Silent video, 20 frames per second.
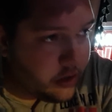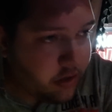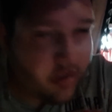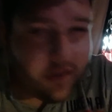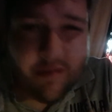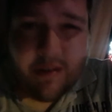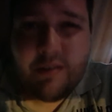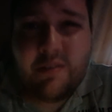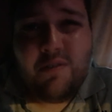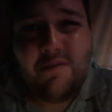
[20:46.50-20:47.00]

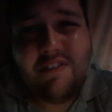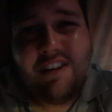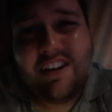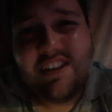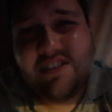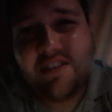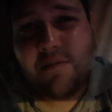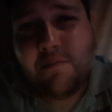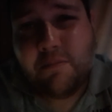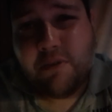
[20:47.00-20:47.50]
No, I'm not really
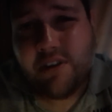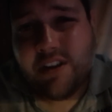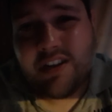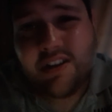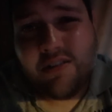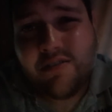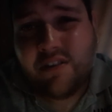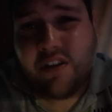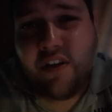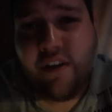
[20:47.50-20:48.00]
sunburnt. It
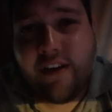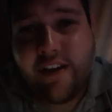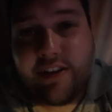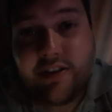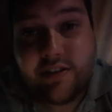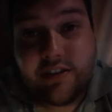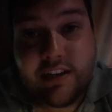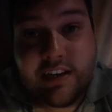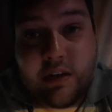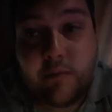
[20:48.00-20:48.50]
doesn't hurt. It's
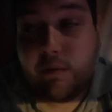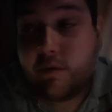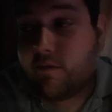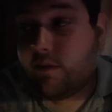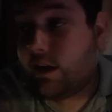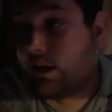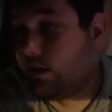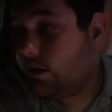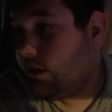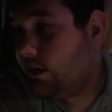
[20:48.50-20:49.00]
just a little bit
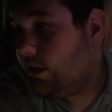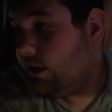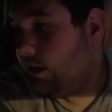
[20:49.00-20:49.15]
red.